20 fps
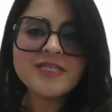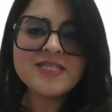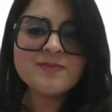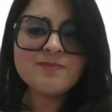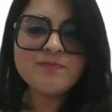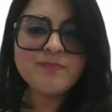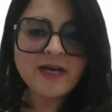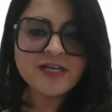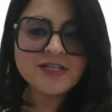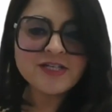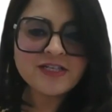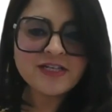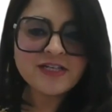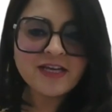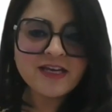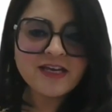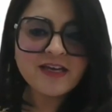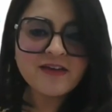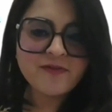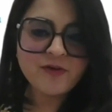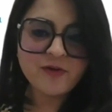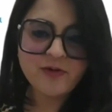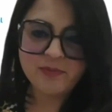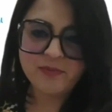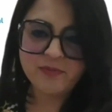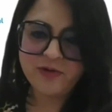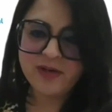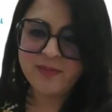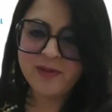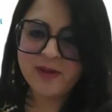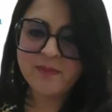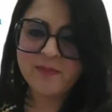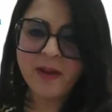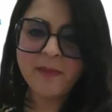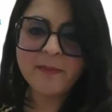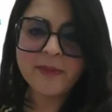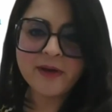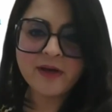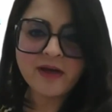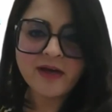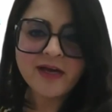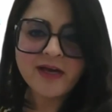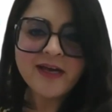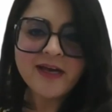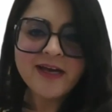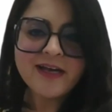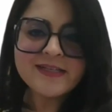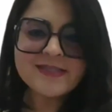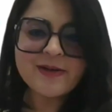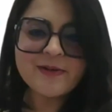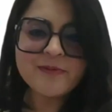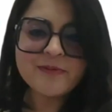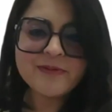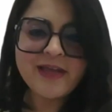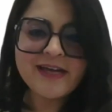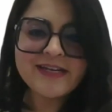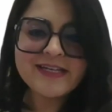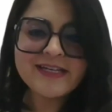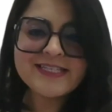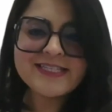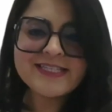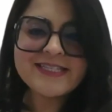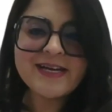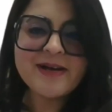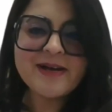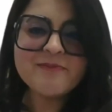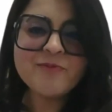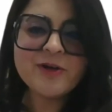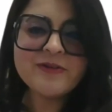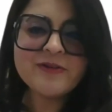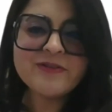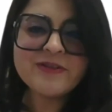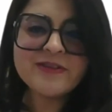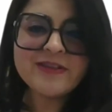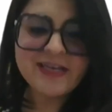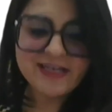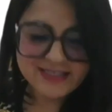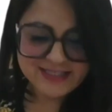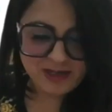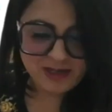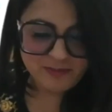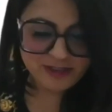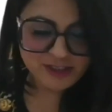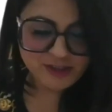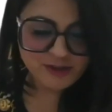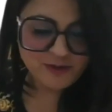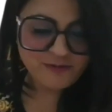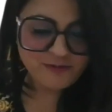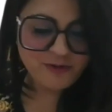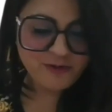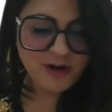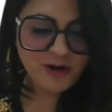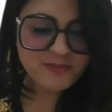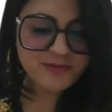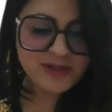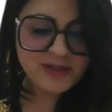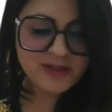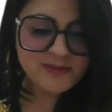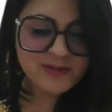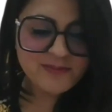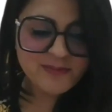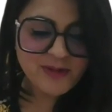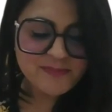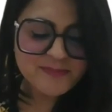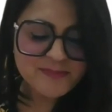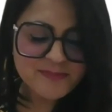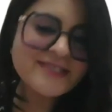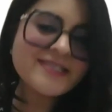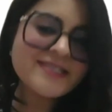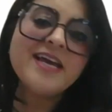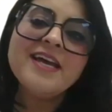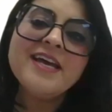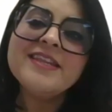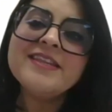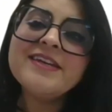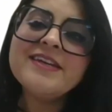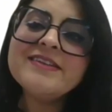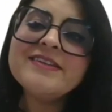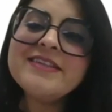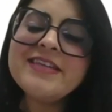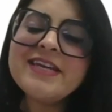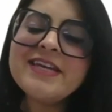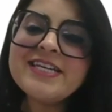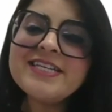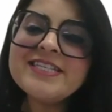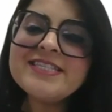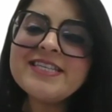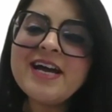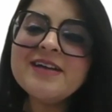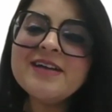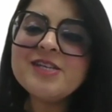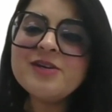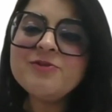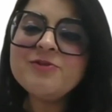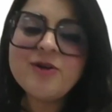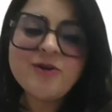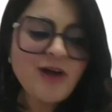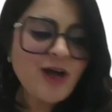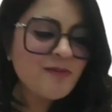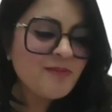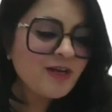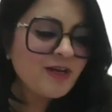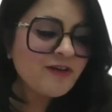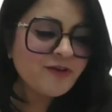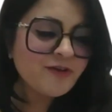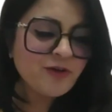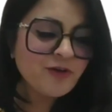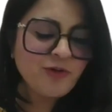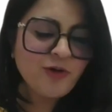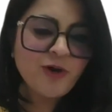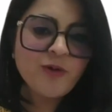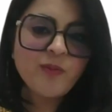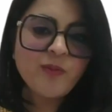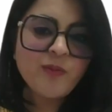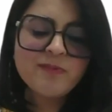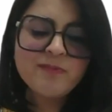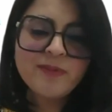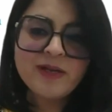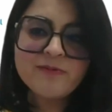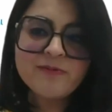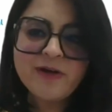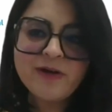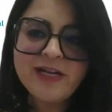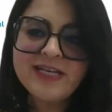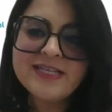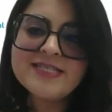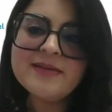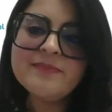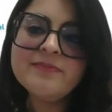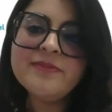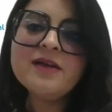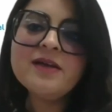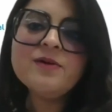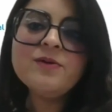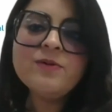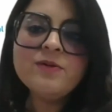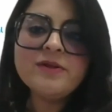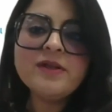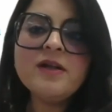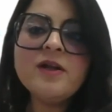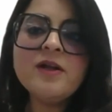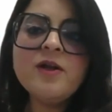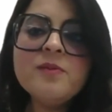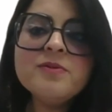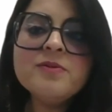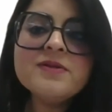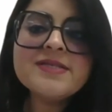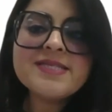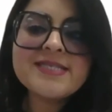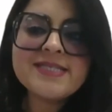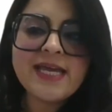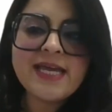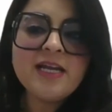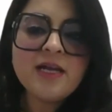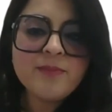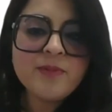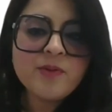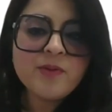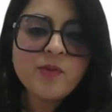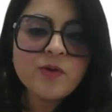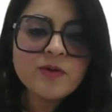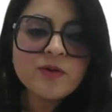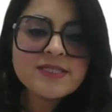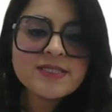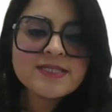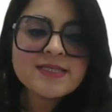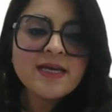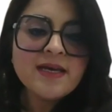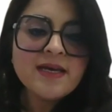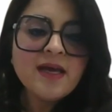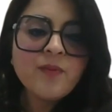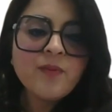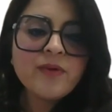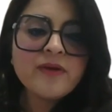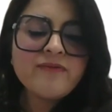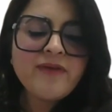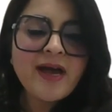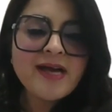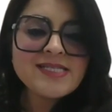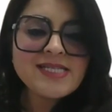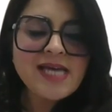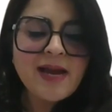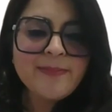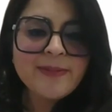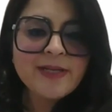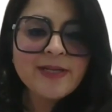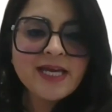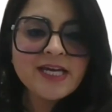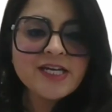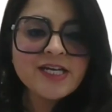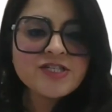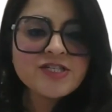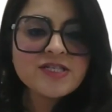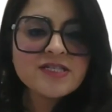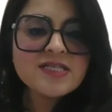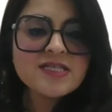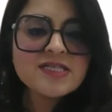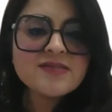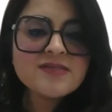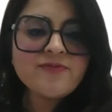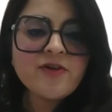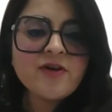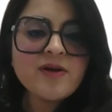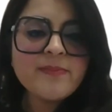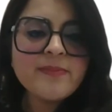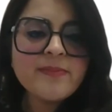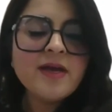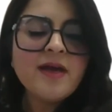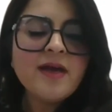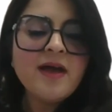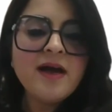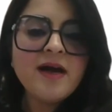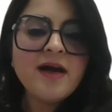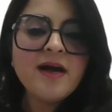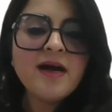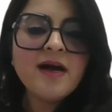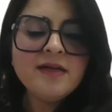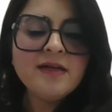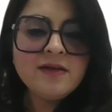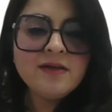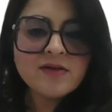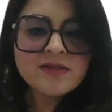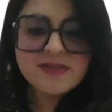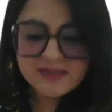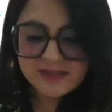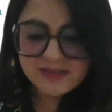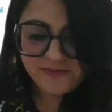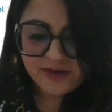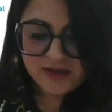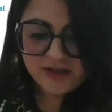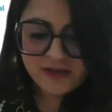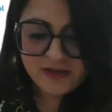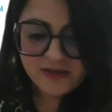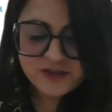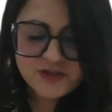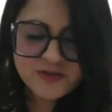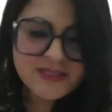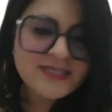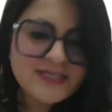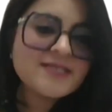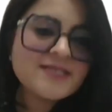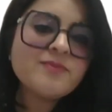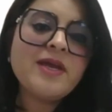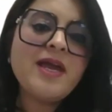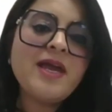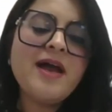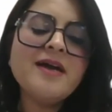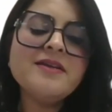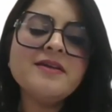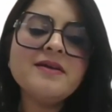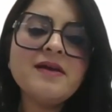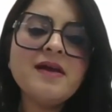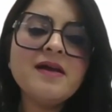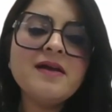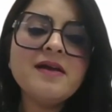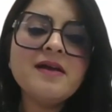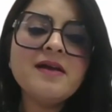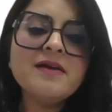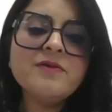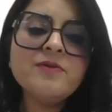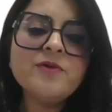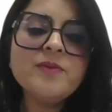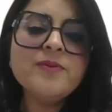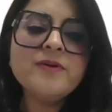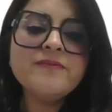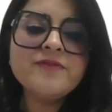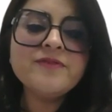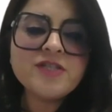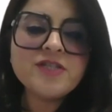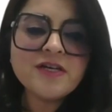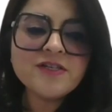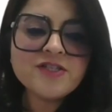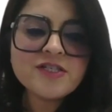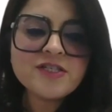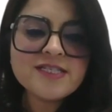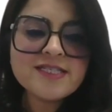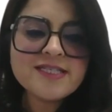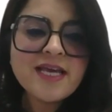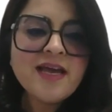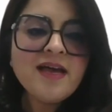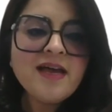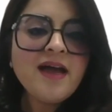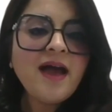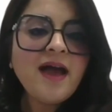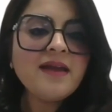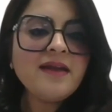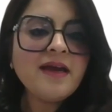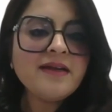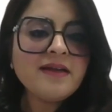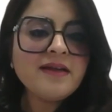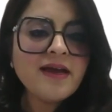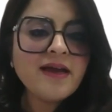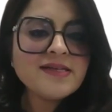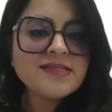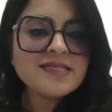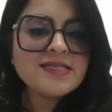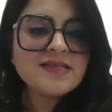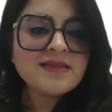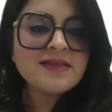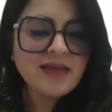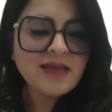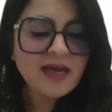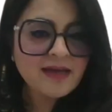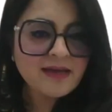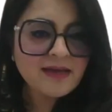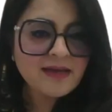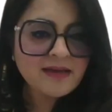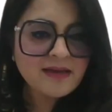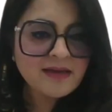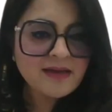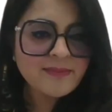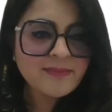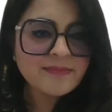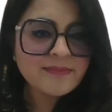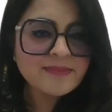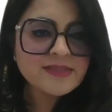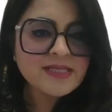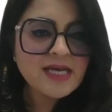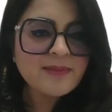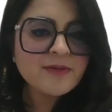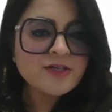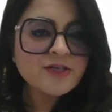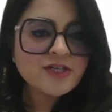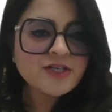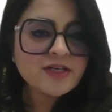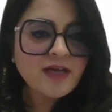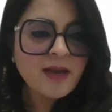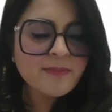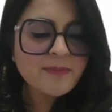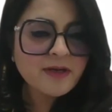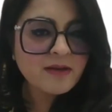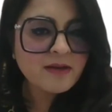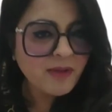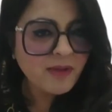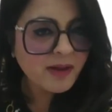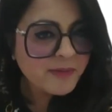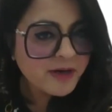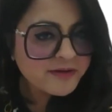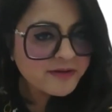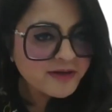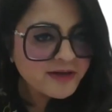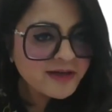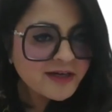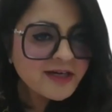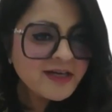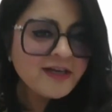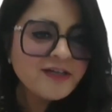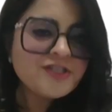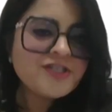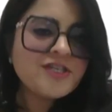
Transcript: you, especially if you're a premium member. So that is one of the things that we do for our premium members. The other thing is, I don't know how many of you know, we've been running something called the Global Scale Up Awards. We've had applications from a lot of different countries. We had a group of judges, and I'd like to thank Dame Marsha Kemker, my mother.